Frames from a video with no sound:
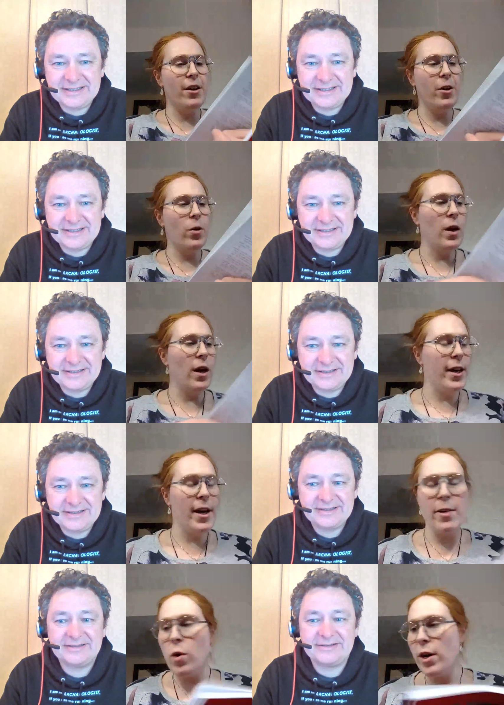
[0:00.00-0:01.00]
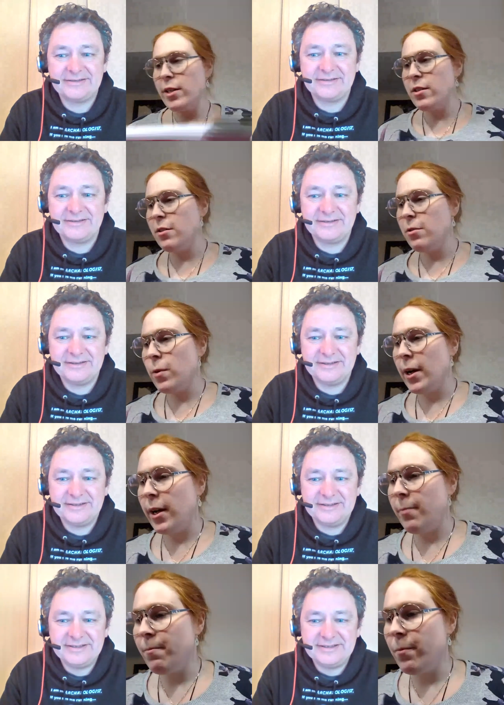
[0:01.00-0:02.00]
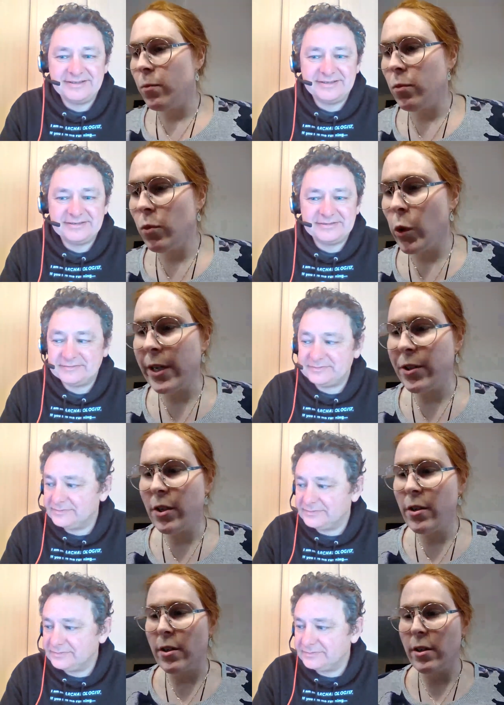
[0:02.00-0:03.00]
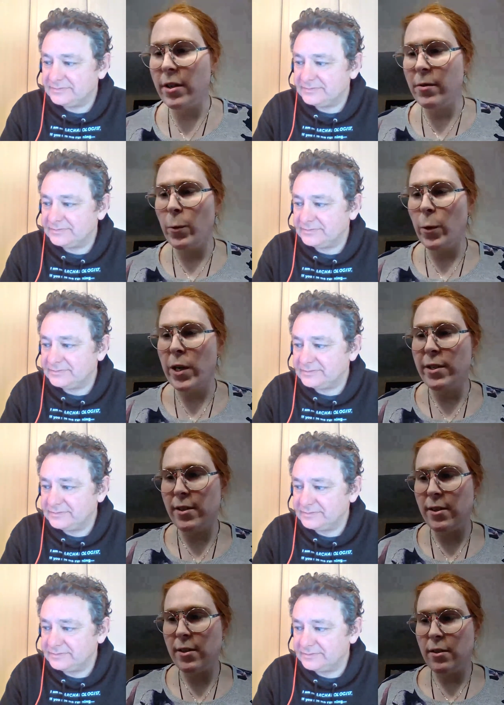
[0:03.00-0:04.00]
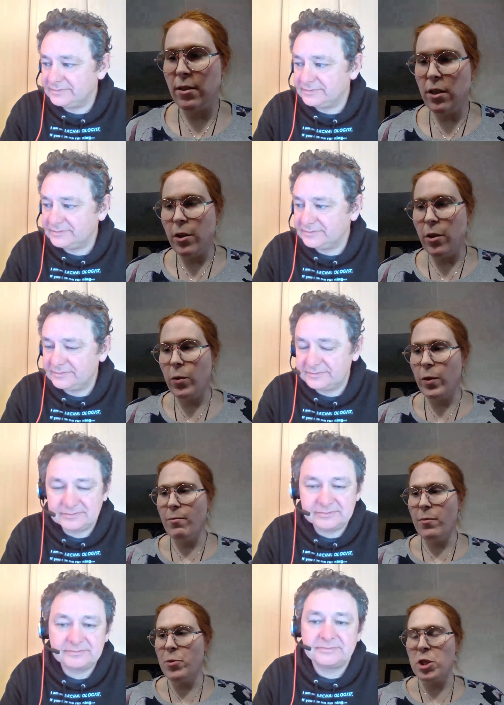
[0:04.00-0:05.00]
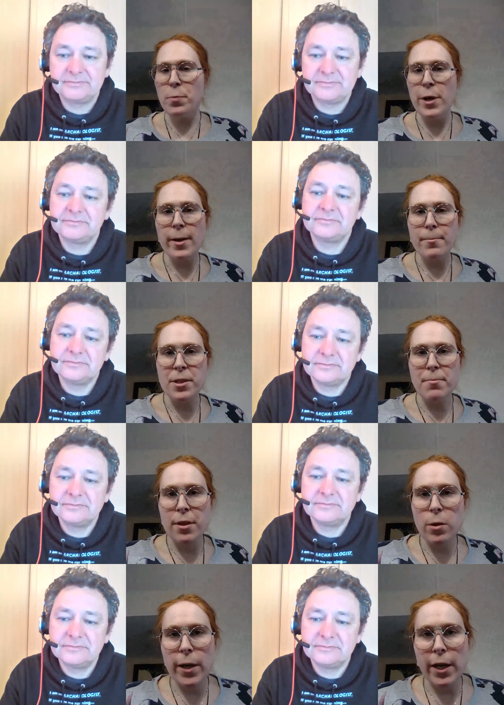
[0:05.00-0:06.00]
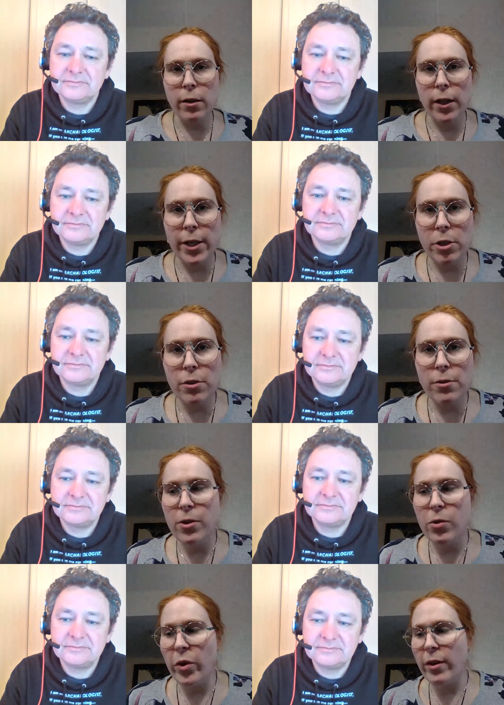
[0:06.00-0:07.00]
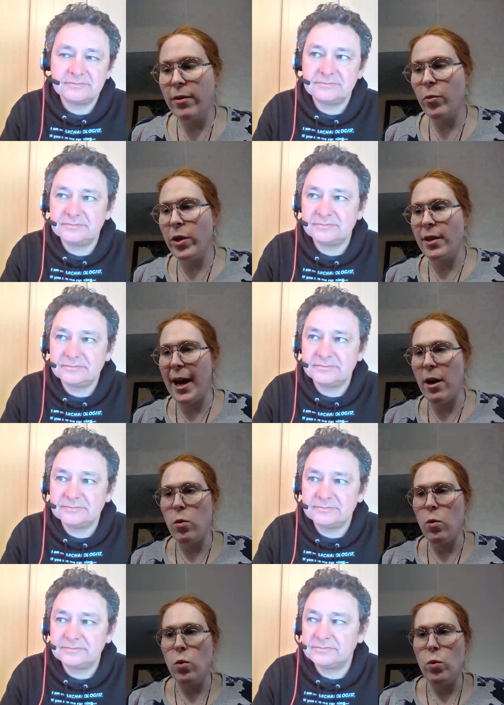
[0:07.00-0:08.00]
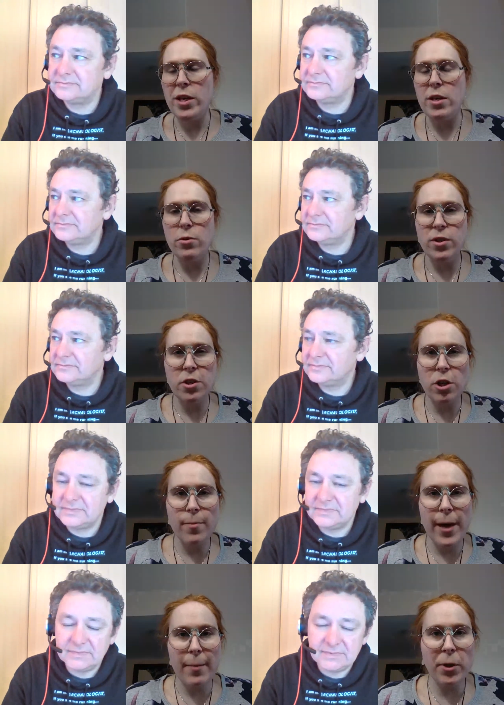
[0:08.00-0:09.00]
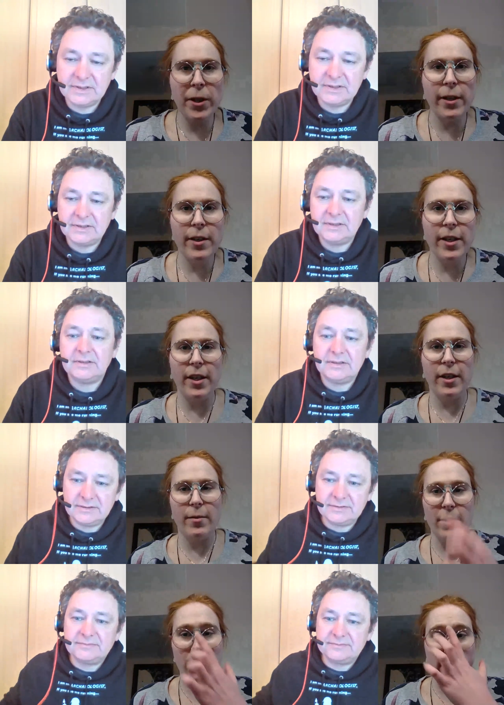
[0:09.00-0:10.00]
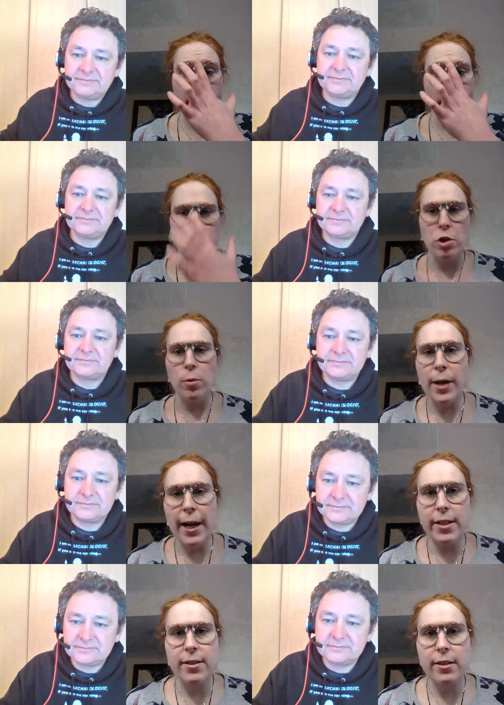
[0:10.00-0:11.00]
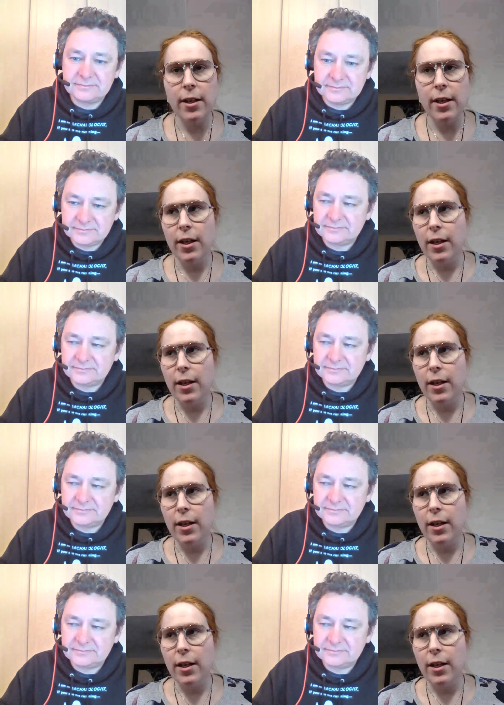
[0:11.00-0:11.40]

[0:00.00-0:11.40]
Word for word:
Speaker 1: you know I I wanted to um, reassert. It was you know just bring up some theoretical issues with with how we use the term amulet in archaeological practice